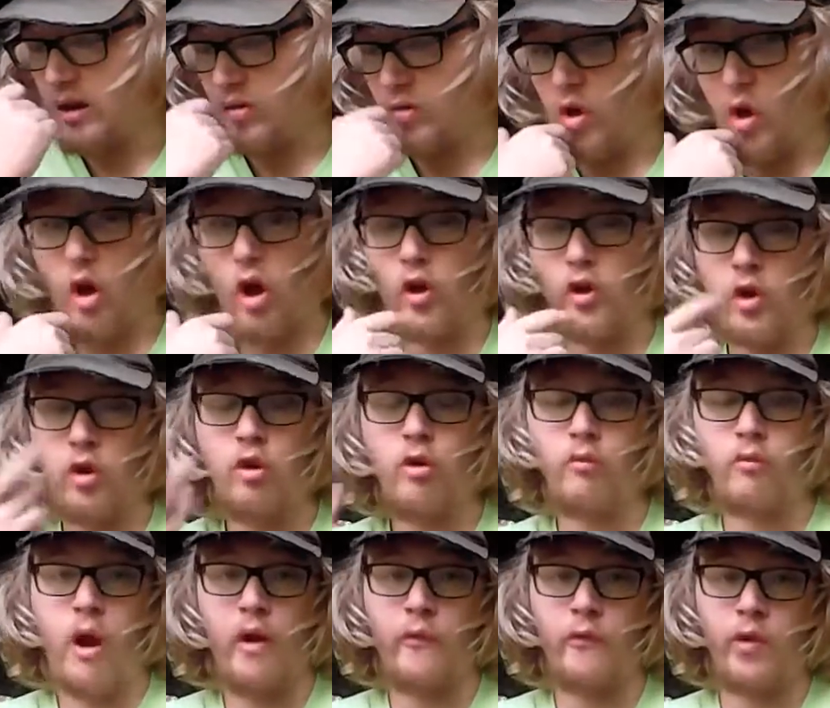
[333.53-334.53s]
There are two
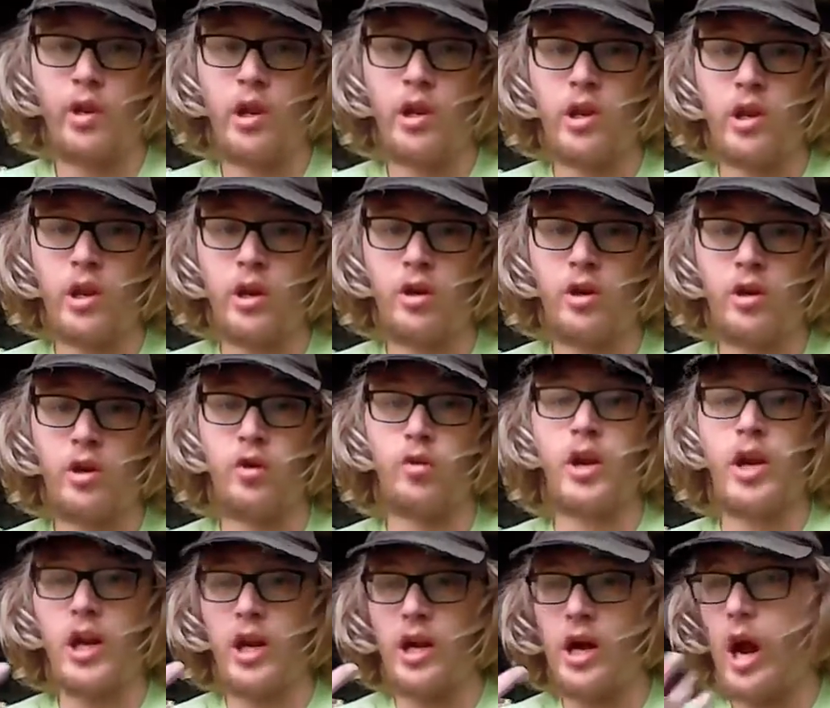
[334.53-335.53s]
references to The
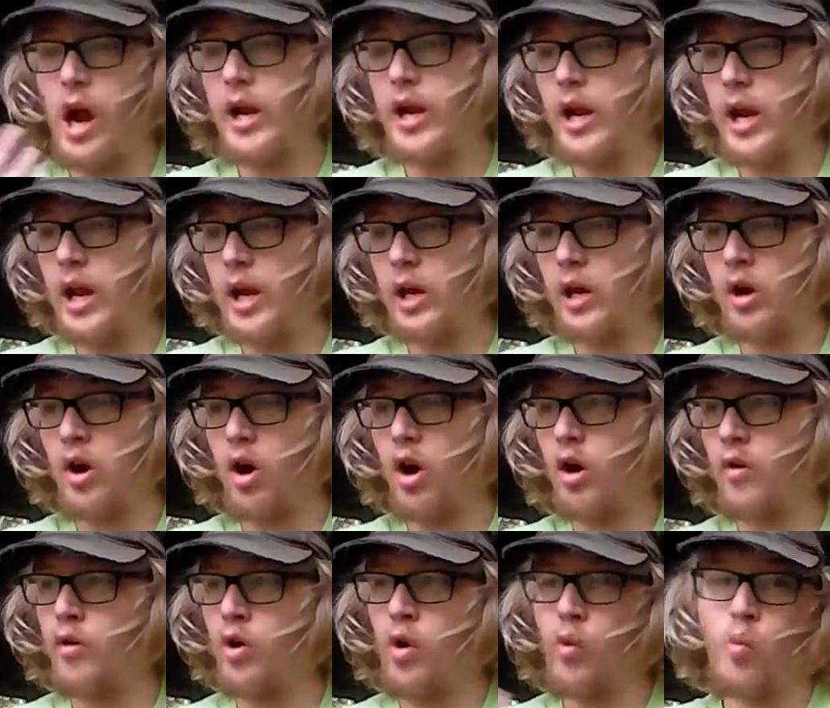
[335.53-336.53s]
Shining,
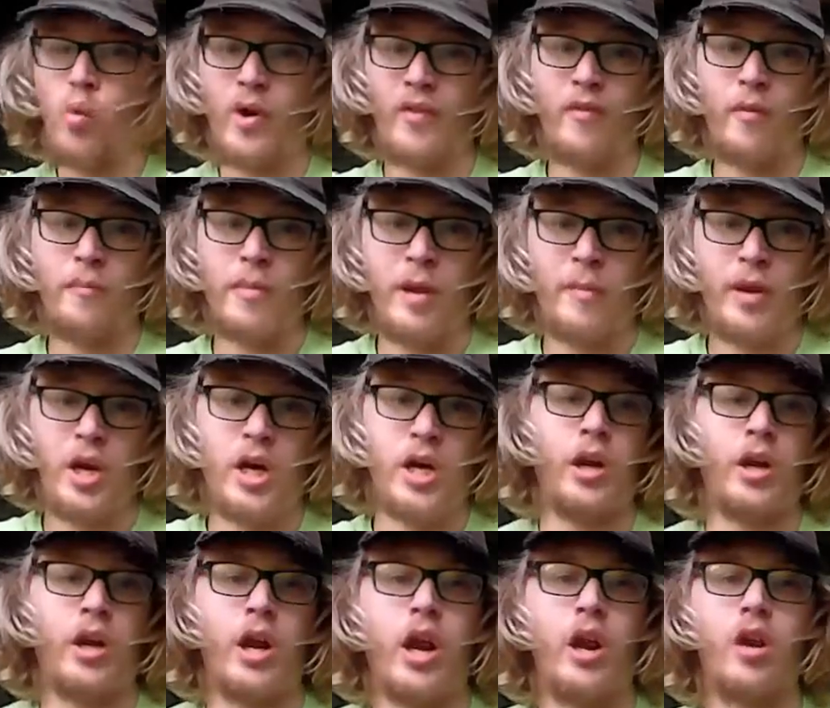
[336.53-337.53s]
although one of them may be
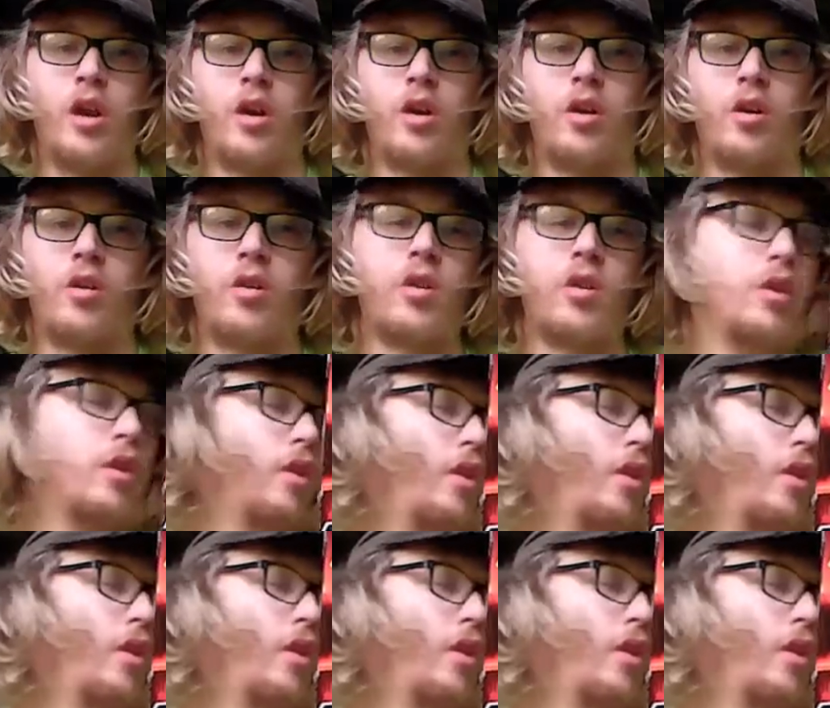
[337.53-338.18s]
unintentional.